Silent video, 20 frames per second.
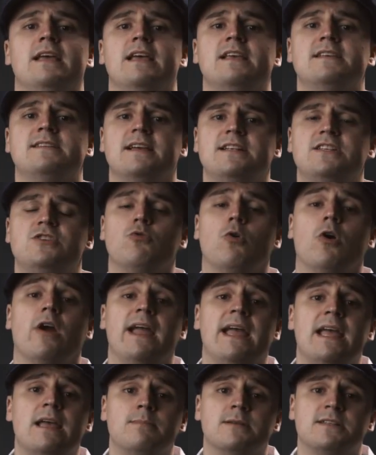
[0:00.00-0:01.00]
is that you are
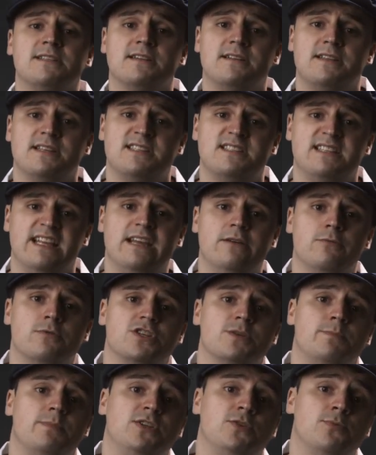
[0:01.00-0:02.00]
able to
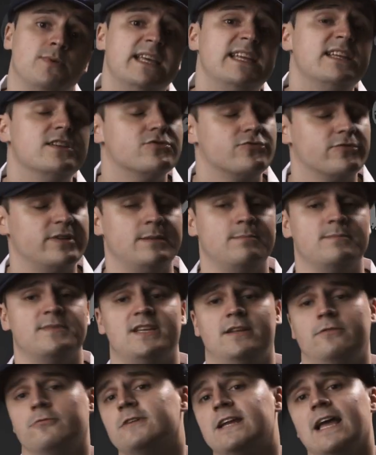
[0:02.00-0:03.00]
distinguish between dreams
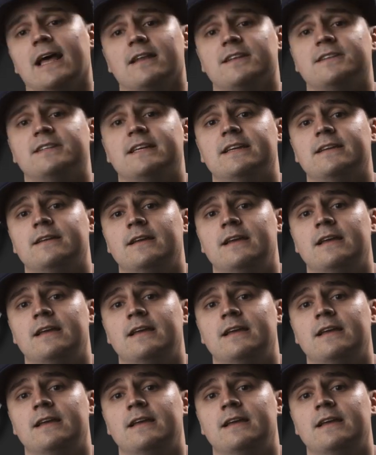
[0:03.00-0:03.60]
and reality.